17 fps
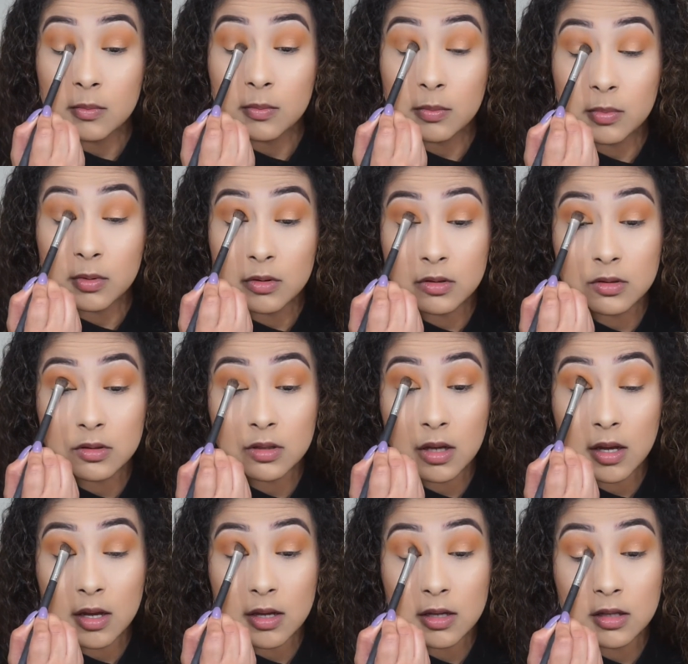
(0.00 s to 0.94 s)

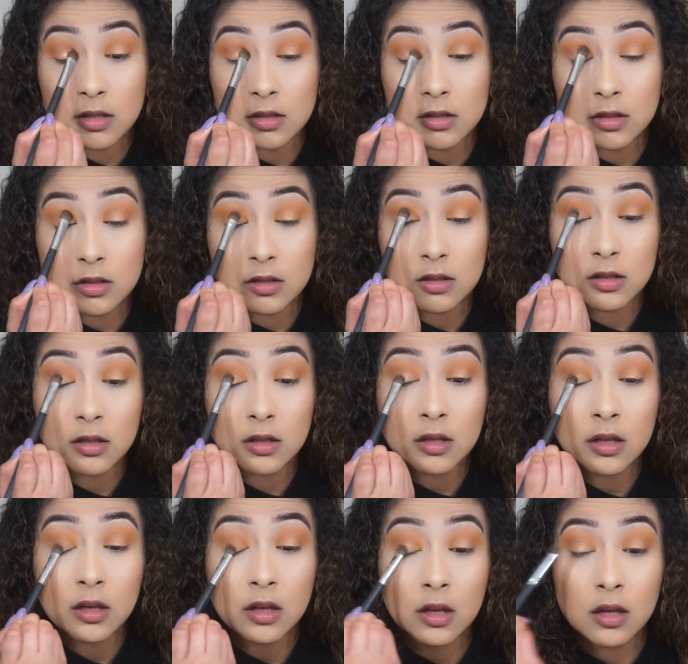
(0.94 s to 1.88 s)
precise.
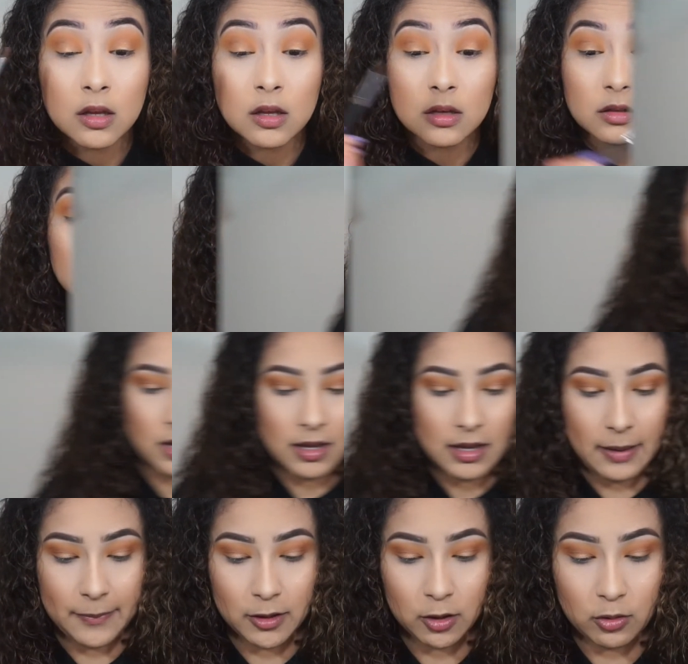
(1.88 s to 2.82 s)

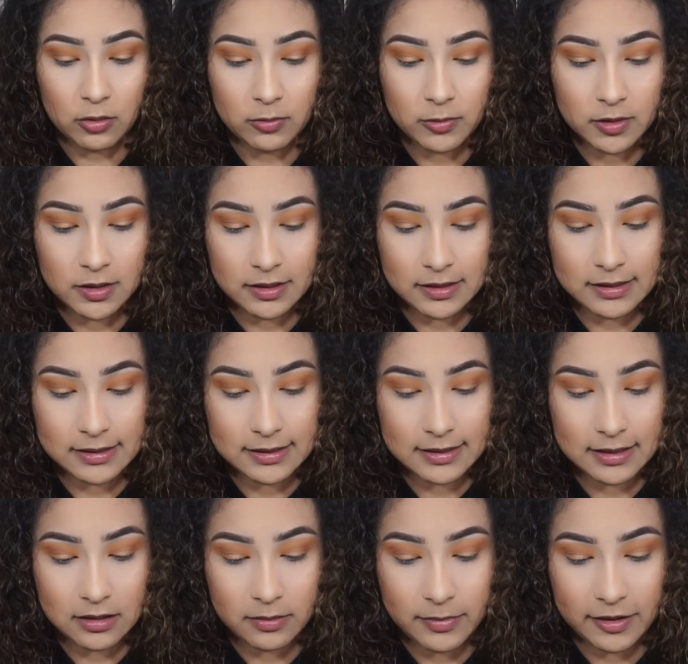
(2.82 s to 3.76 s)
I'm going to go in with this
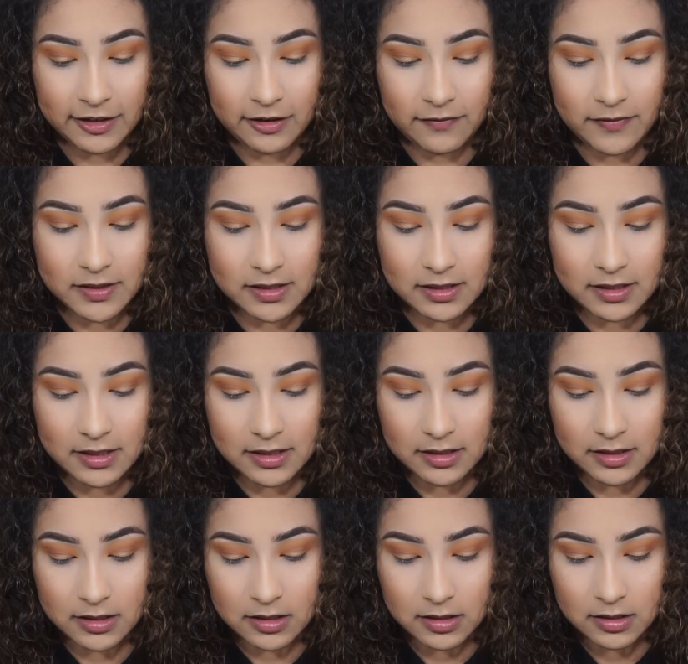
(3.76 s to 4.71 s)
Stila
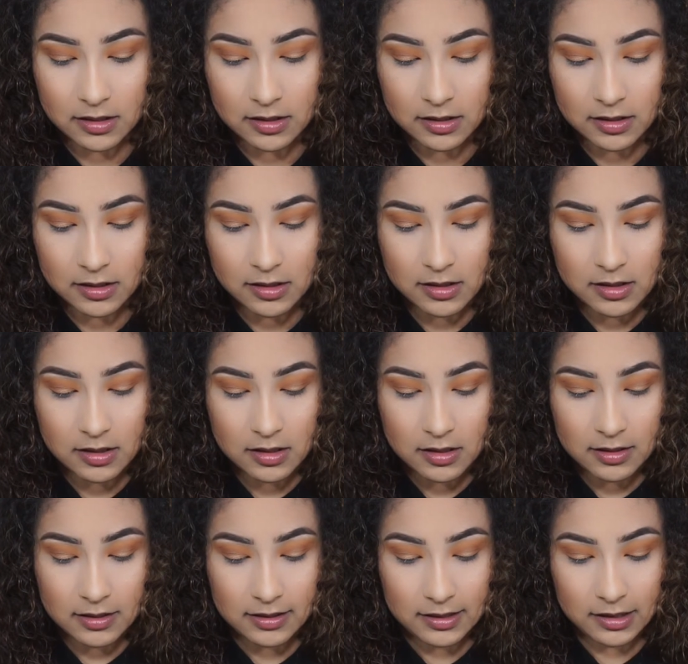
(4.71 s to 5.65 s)
Magnificent
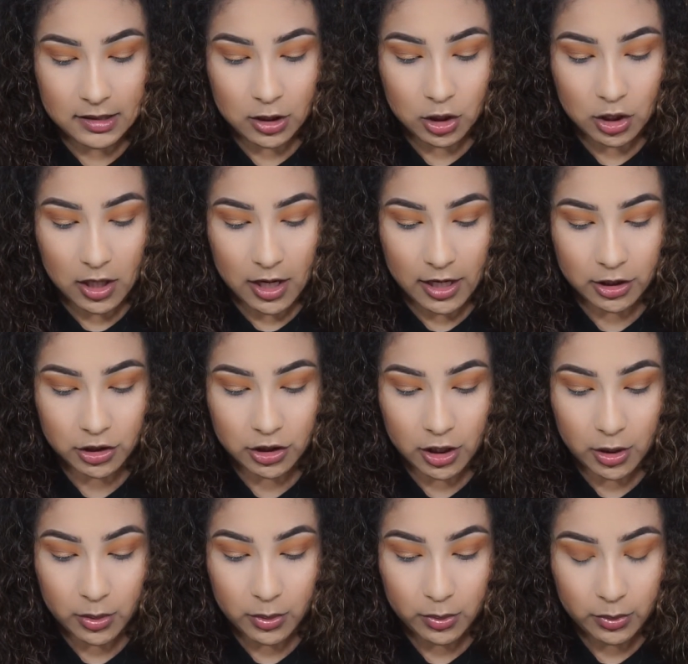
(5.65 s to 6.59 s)
glitter
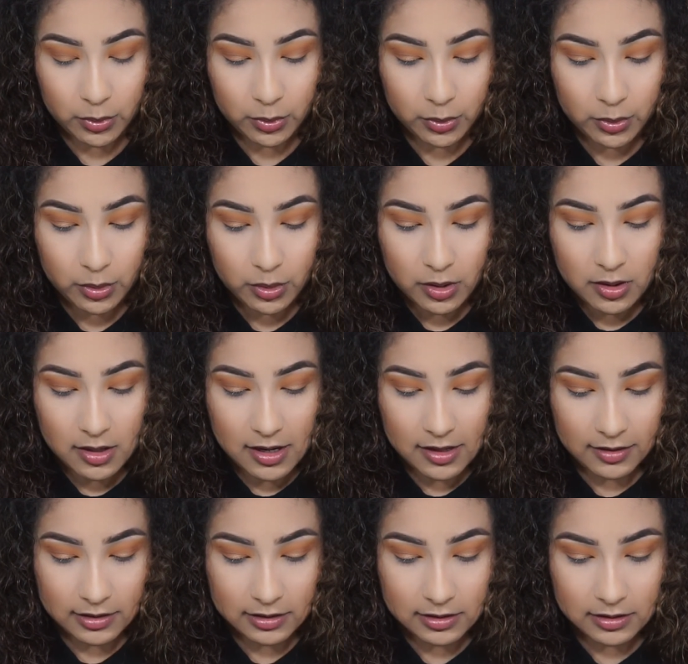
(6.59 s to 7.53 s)
eyeshadow.
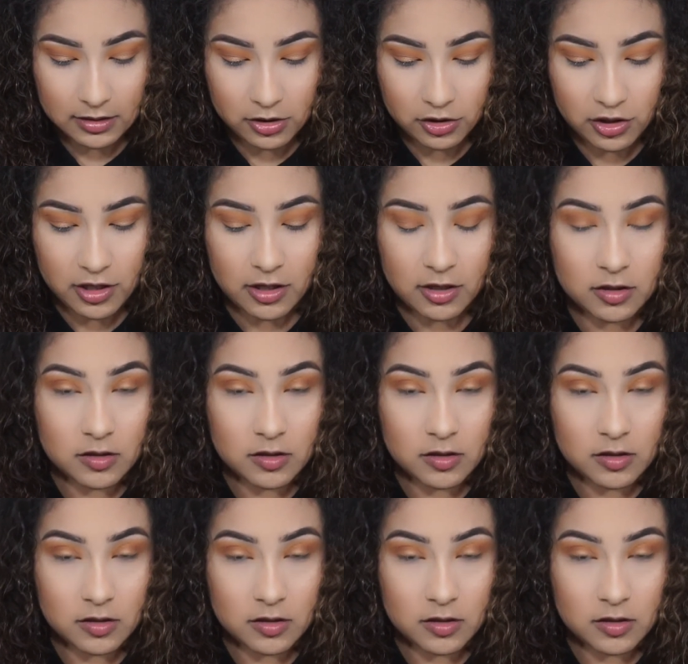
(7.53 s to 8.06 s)
And this is in the shade